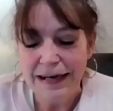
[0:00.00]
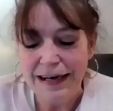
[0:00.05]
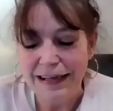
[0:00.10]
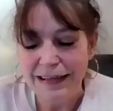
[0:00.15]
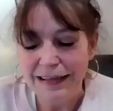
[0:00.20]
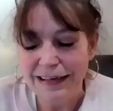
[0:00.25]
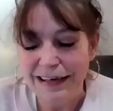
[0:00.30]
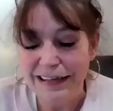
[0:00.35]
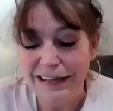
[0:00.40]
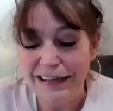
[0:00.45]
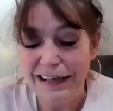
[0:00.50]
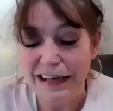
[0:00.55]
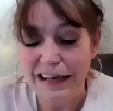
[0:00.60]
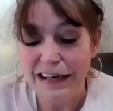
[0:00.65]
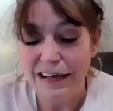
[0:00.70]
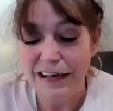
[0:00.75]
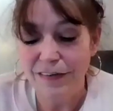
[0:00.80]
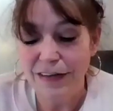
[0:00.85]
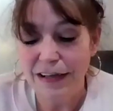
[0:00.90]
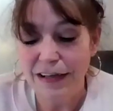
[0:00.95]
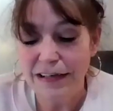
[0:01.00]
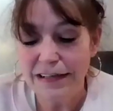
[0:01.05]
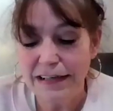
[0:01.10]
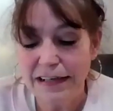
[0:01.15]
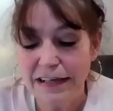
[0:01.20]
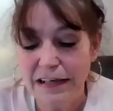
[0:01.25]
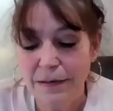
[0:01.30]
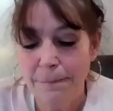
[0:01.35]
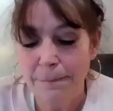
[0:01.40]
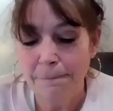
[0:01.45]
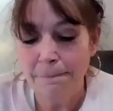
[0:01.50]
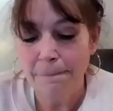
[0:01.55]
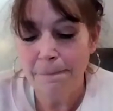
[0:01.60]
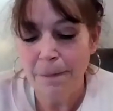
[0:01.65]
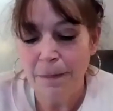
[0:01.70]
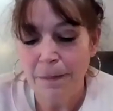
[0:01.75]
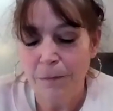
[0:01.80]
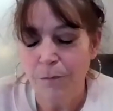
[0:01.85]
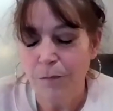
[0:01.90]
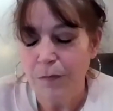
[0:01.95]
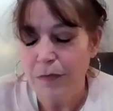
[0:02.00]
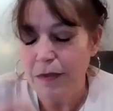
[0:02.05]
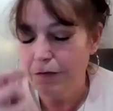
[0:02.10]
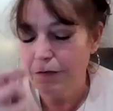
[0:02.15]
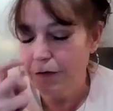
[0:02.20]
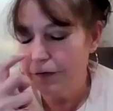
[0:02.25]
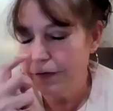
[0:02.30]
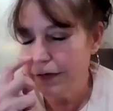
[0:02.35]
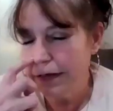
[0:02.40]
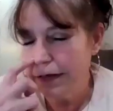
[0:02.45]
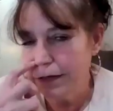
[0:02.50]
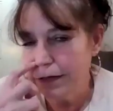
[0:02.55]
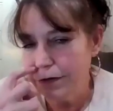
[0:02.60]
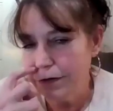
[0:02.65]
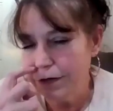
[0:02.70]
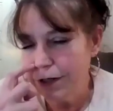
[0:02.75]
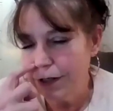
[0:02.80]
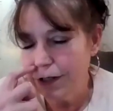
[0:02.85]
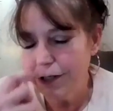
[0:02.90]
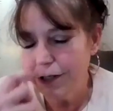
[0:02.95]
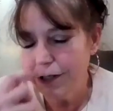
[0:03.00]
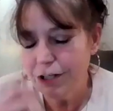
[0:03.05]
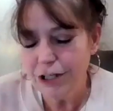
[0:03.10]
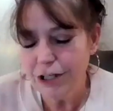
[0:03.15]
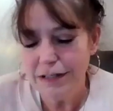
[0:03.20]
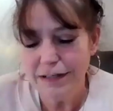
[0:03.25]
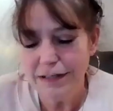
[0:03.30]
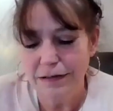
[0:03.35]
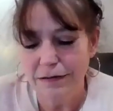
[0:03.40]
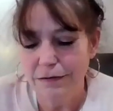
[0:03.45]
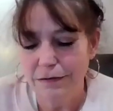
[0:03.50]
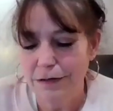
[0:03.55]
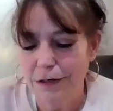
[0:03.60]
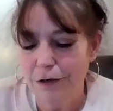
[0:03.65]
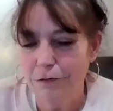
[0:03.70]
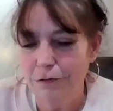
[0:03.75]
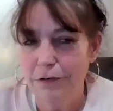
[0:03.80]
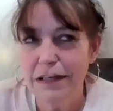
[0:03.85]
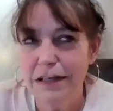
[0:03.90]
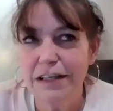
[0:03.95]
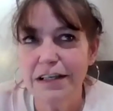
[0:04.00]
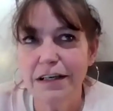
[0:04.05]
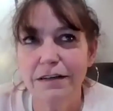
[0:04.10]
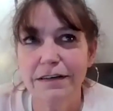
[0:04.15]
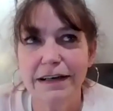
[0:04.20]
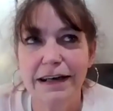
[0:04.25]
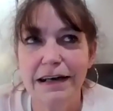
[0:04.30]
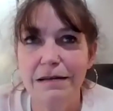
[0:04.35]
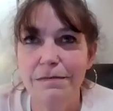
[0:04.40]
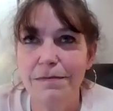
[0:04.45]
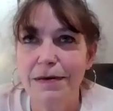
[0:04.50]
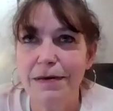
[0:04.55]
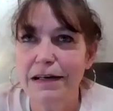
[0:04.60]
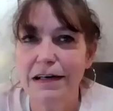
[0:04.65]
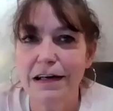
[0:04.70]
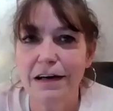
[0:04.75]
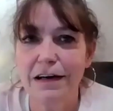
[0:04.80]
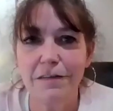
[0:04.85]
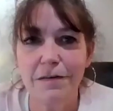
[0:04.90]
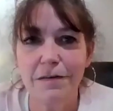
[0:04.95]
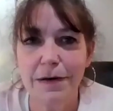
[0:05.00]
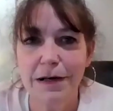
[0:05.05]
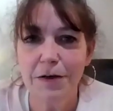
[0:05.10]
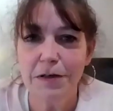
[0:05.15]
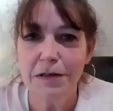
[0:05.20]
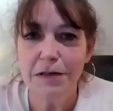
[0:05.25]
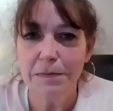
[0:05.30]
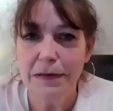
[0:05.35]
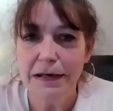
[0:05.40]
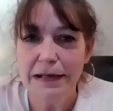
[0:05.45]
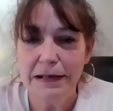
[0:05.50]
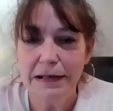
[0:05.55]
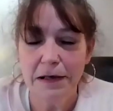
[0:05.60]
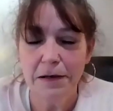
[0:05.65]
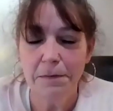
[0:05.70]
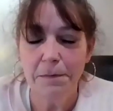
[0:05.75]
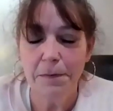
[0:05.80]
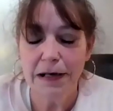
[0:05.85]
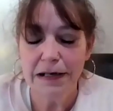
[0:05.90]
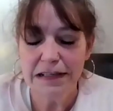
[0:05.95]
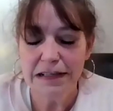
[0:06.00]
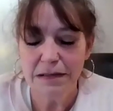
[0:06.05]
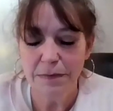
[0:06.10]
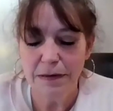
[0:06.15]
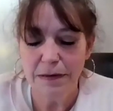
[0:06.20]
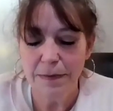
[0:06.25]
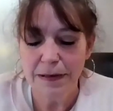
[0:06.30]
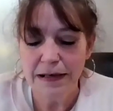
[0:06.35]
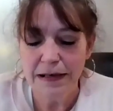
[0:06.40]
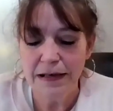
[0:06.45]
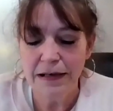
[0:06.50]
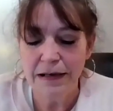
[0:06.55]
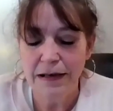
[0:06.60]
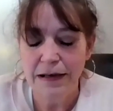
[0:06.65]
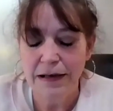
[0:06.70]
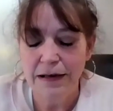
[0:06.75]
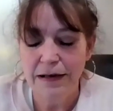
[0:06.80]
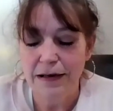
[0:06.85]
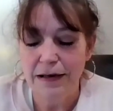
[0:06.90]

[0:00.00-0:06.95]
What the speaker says: And then at the end of that time, if you've done due diligence and, reached out to anybody and everybody whose money it could possibly be,